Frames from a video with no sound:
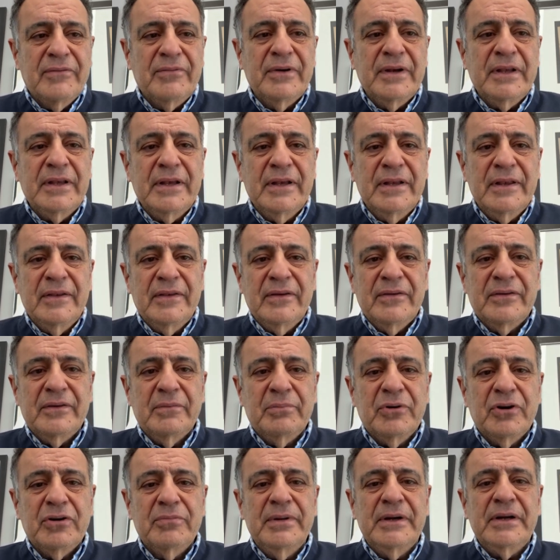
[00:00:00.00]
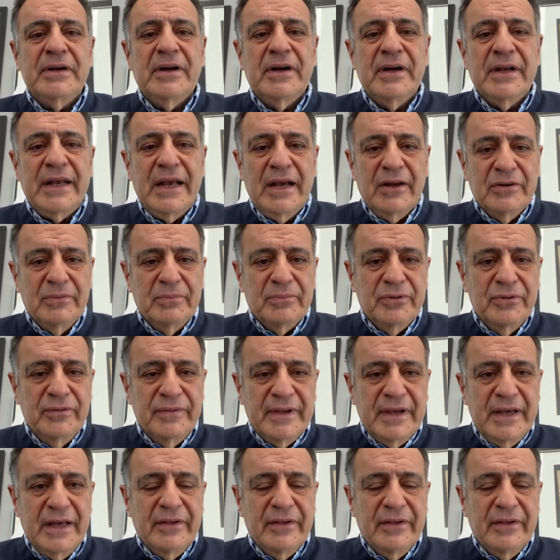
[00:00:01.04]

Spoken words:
I've written in the Suburban on how to improve the